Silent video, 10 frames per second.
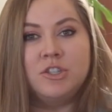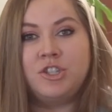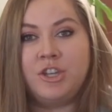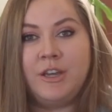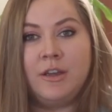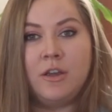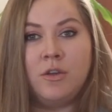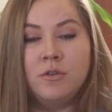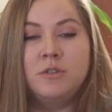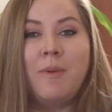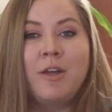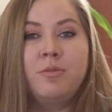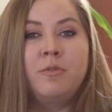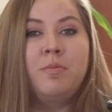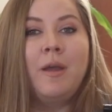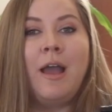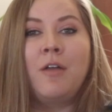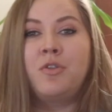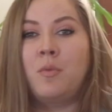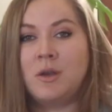she used bathroom spray
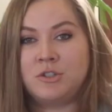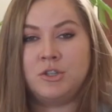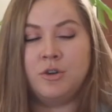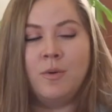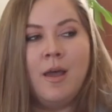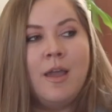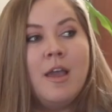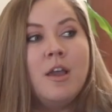out the wazoo.